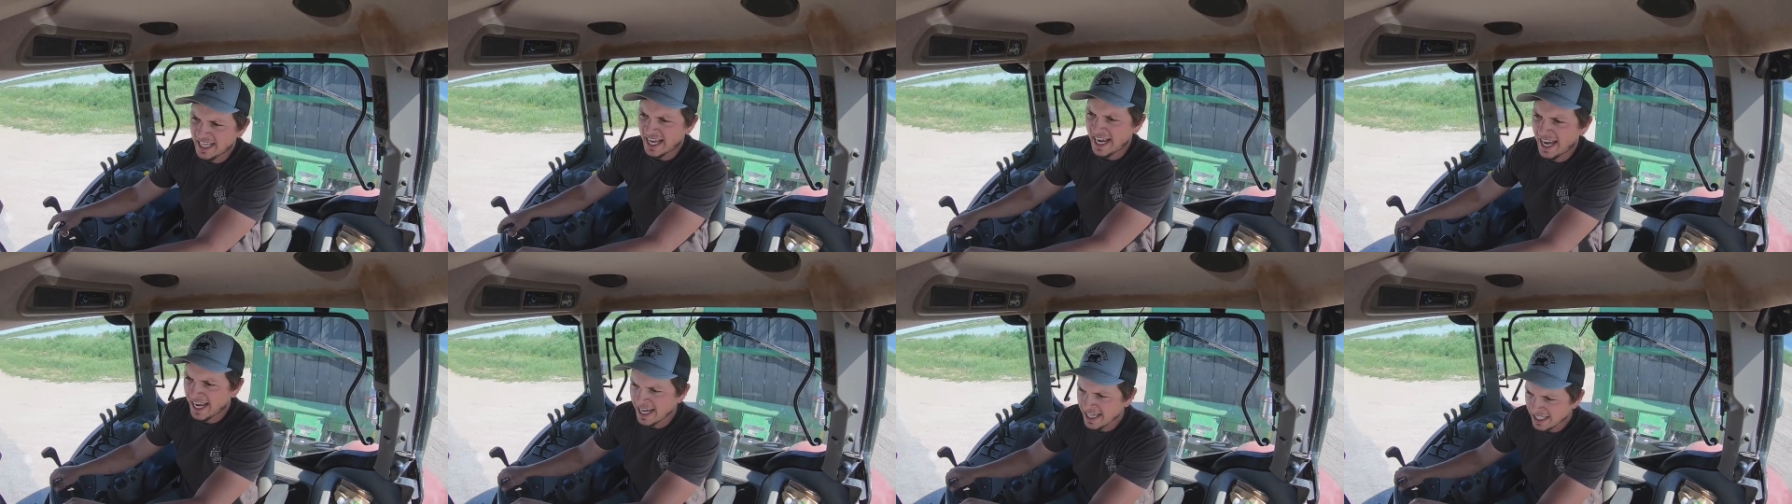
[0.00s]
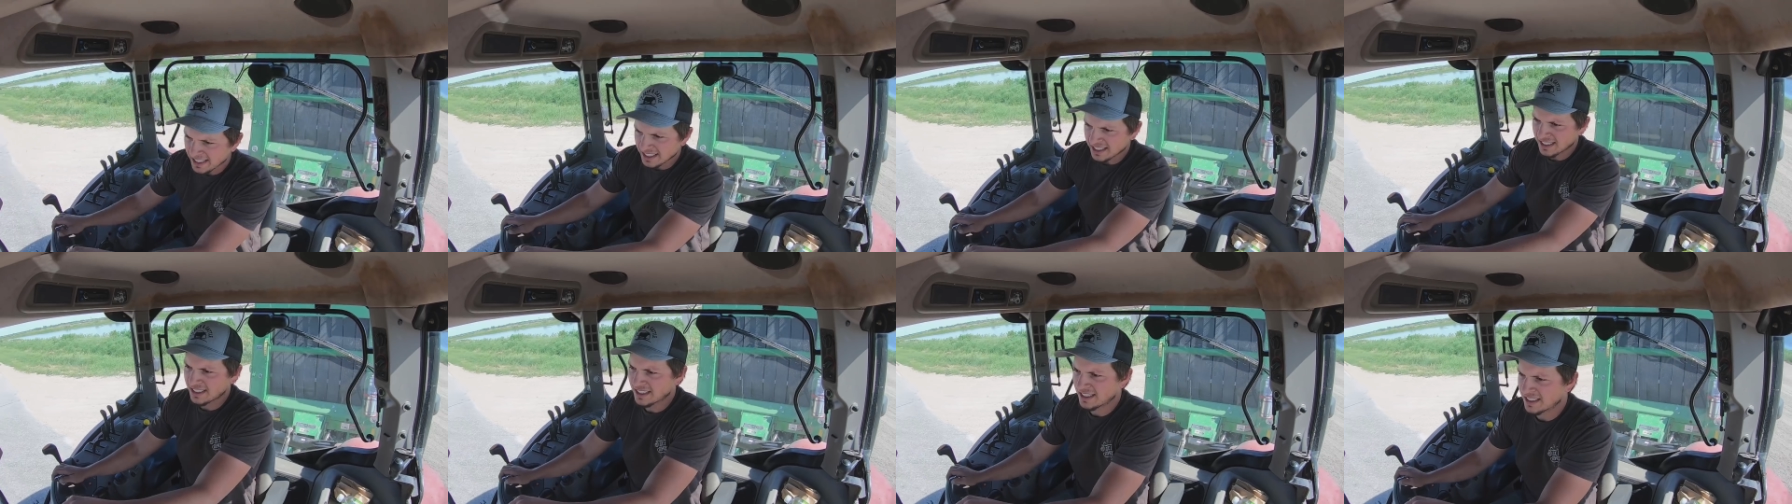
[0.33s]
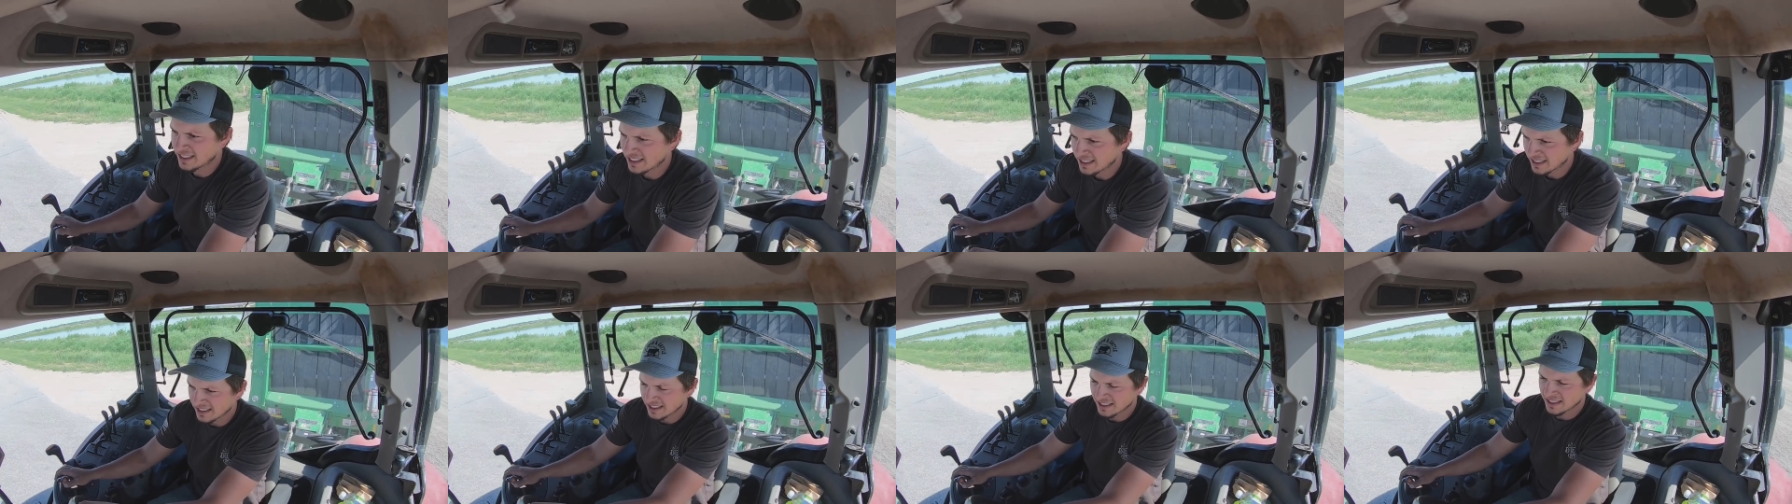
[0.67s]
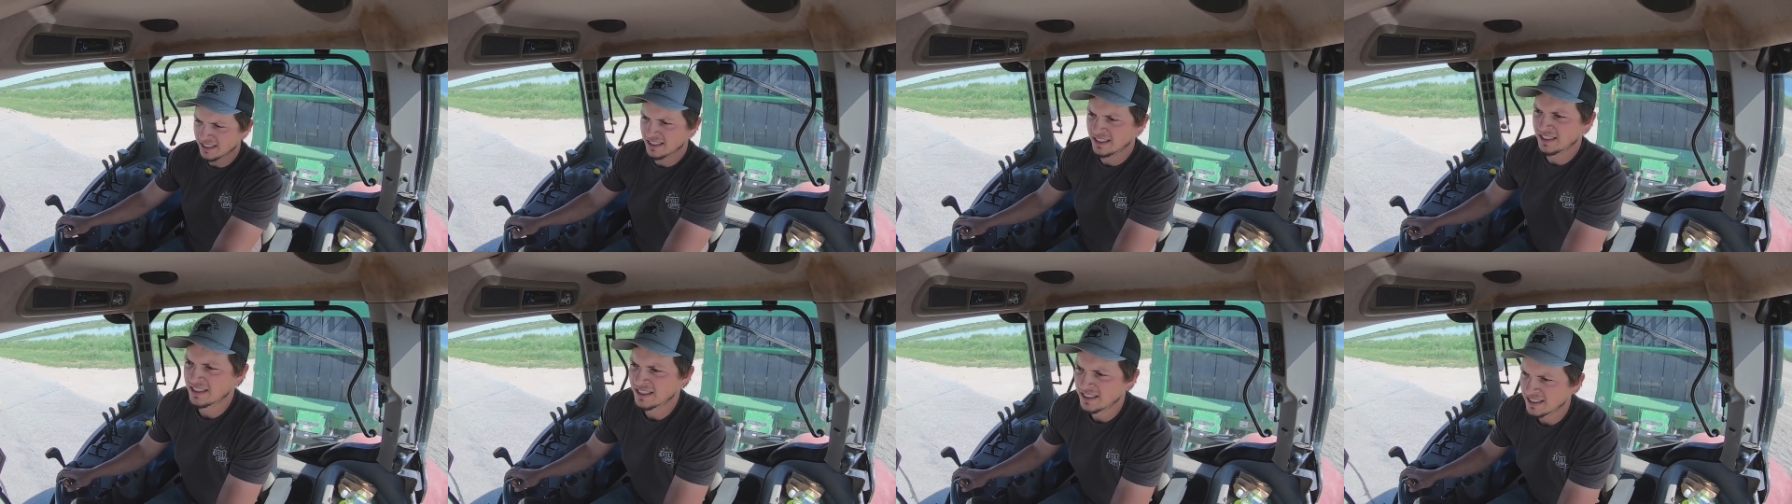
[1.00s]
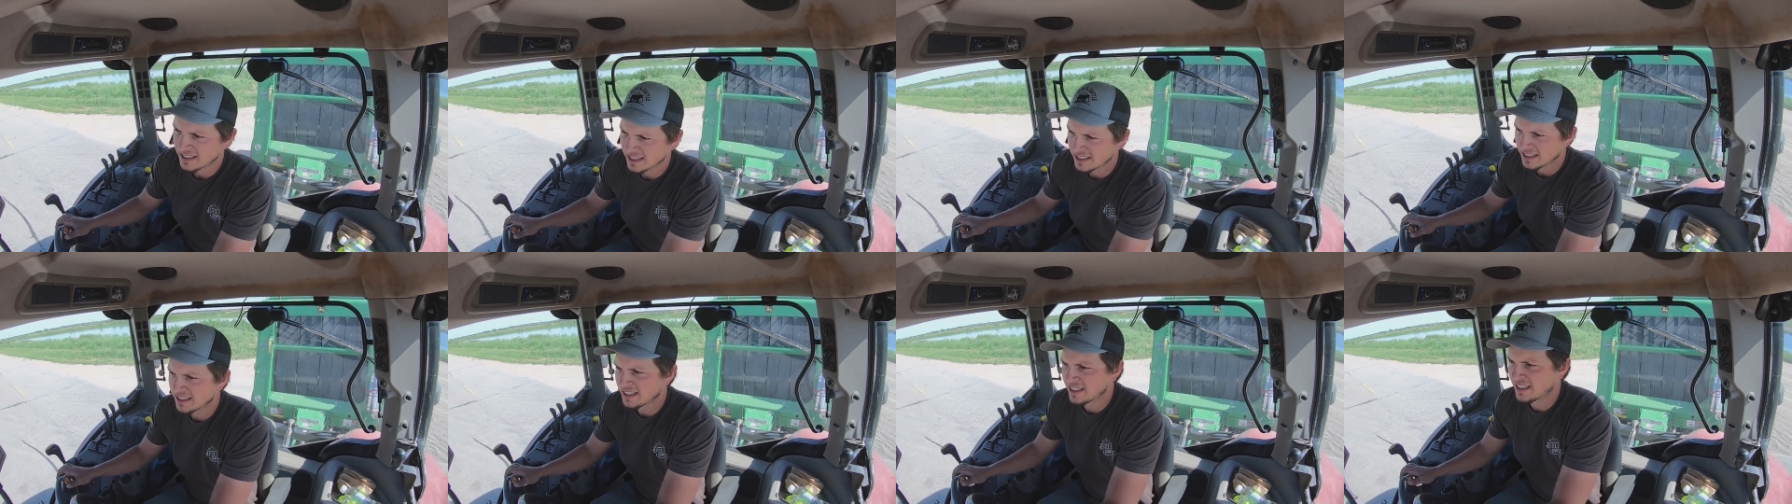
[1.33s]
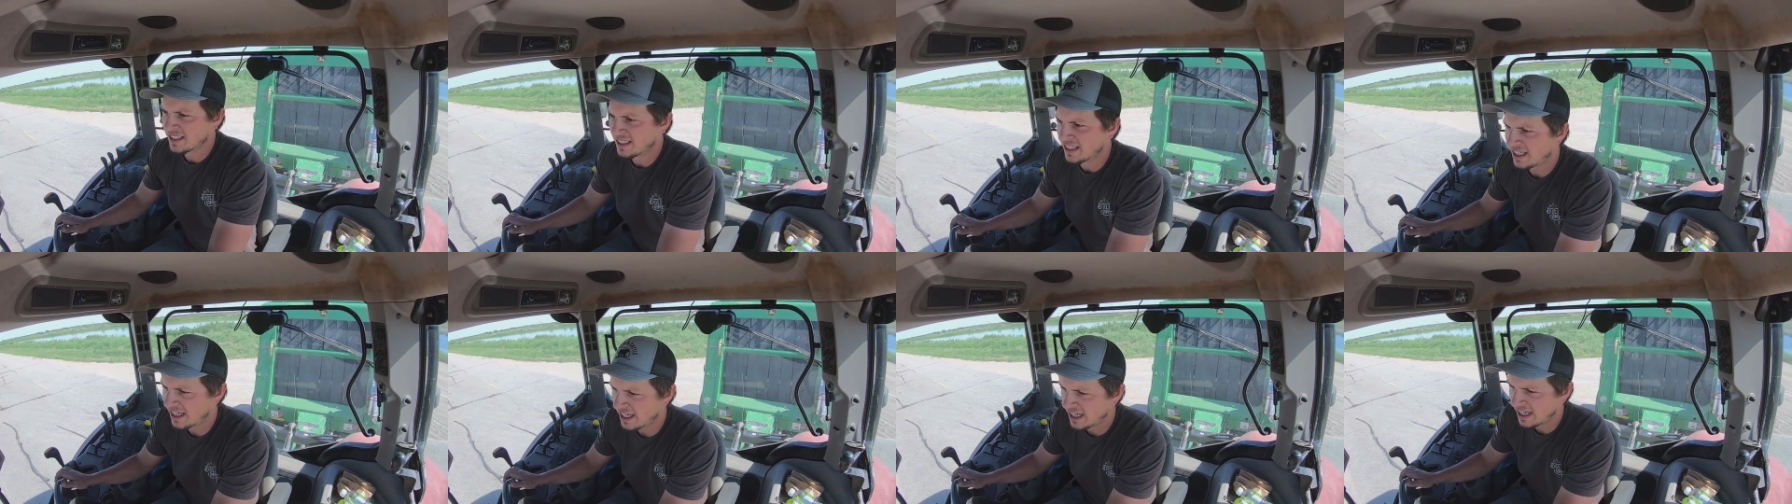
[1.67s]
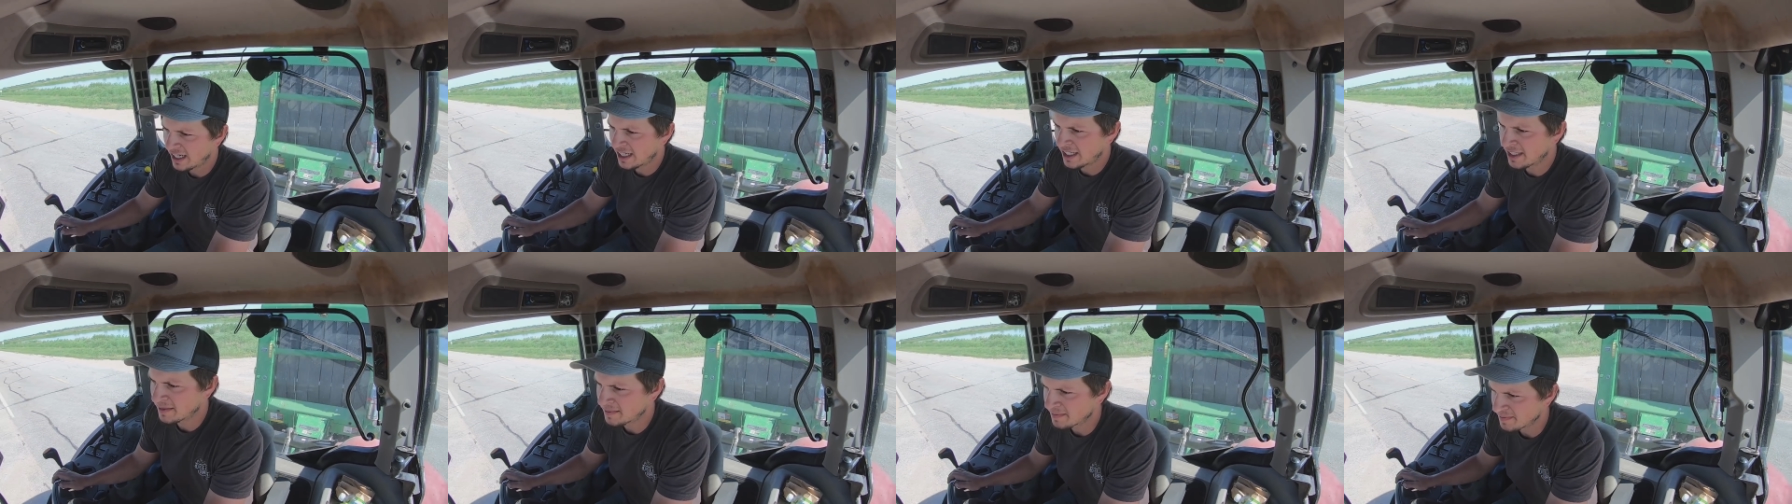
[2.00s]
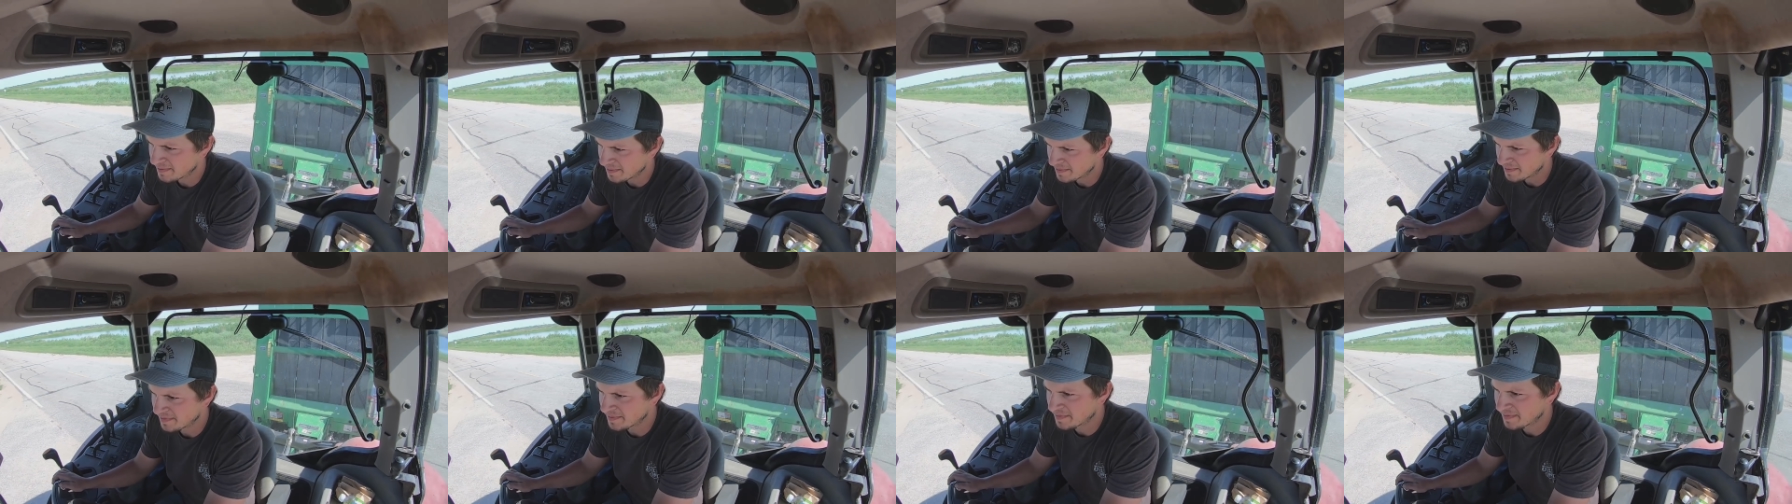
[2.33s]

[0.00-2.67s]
that. And